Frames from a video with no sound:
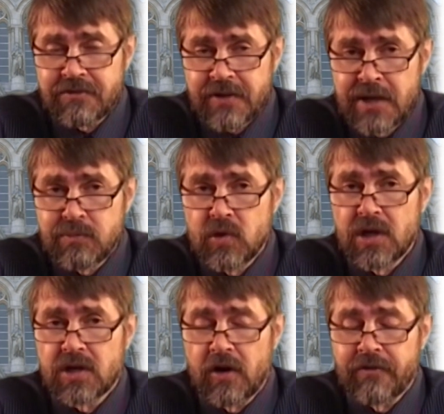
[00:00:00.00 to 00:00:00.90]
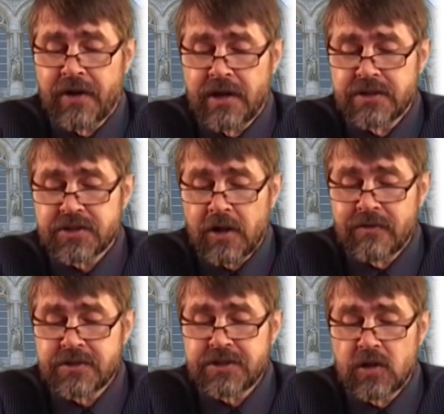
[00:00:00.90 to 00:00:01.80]
framework of our
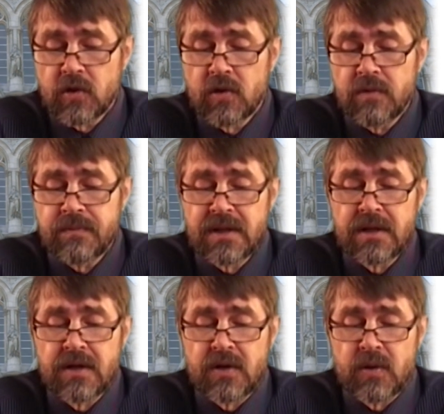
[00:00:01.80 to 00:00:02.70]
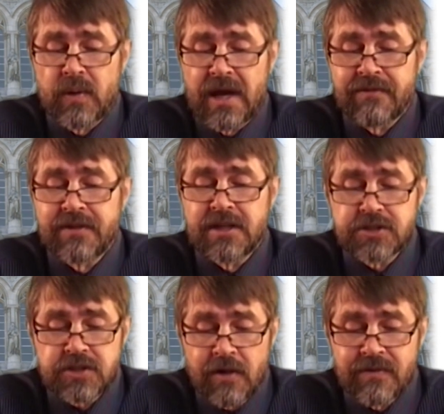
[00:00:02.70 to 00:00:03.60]
insolvency law, we have the
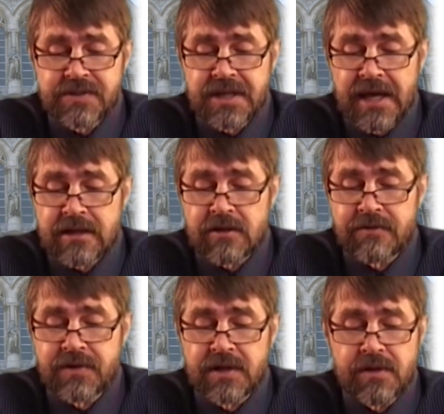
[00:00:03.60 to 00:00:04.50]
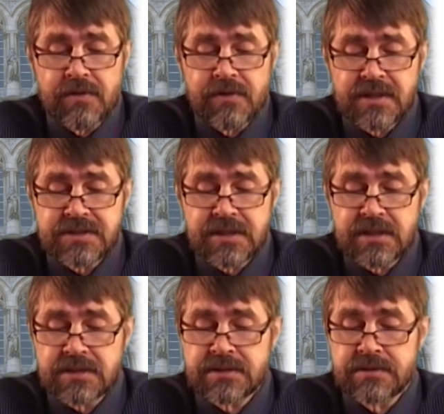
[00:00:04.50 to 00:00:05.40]
Insolvency Act of
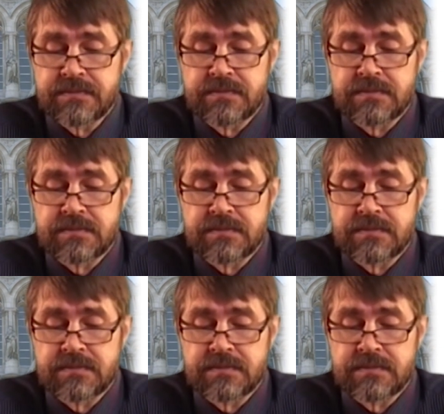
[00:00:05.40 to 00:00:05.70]
1936,